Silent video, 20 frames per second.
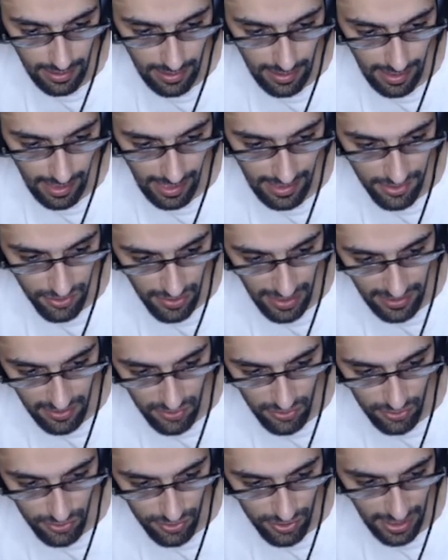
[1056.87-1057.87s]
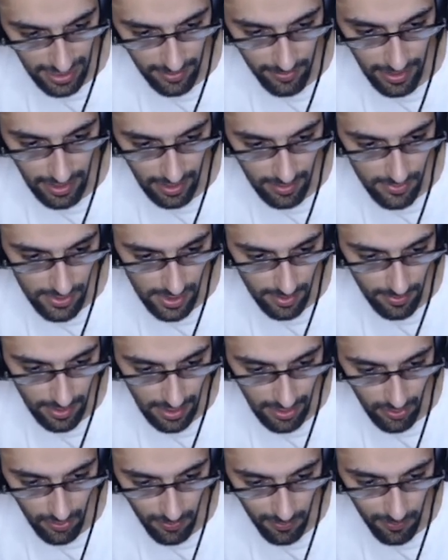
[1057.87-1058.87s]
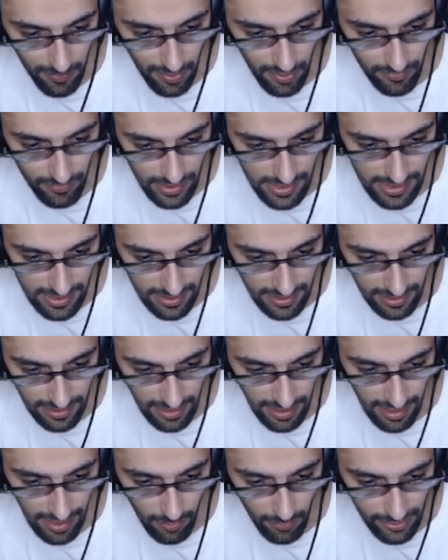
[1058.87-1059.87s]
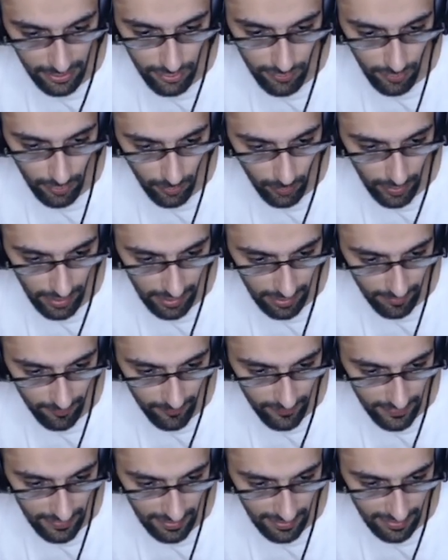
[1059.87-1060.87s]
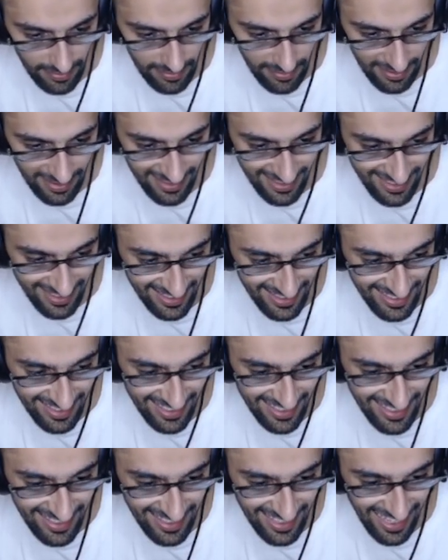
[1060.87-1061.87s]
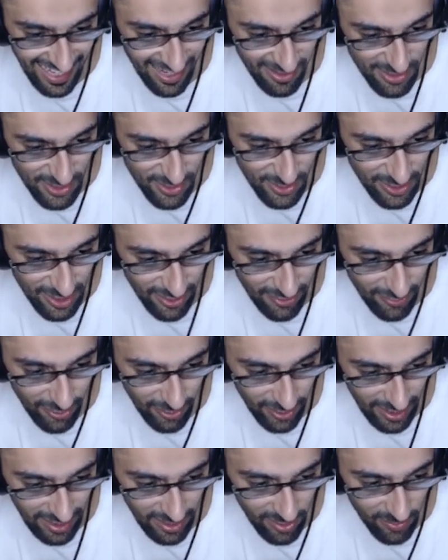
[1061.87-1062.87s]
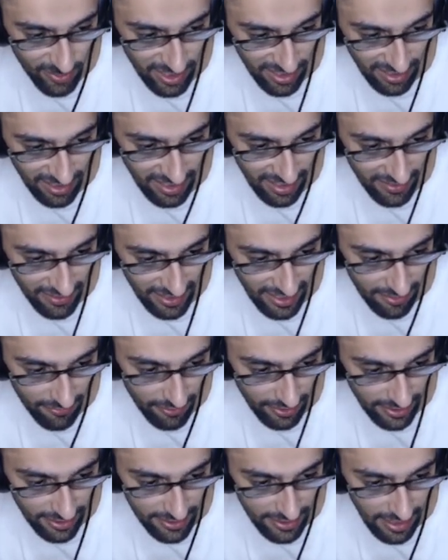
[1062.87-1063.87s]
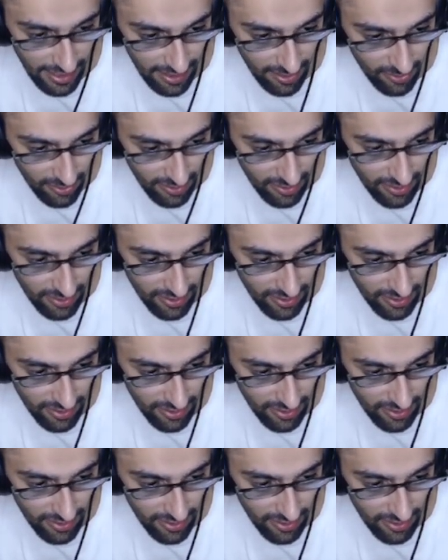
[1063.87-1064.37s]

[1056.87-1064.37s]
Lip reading: I tried to checkmate him somehow, but obviously I went the wrong way. I was doing it wrong a little bit, and then I figured it out.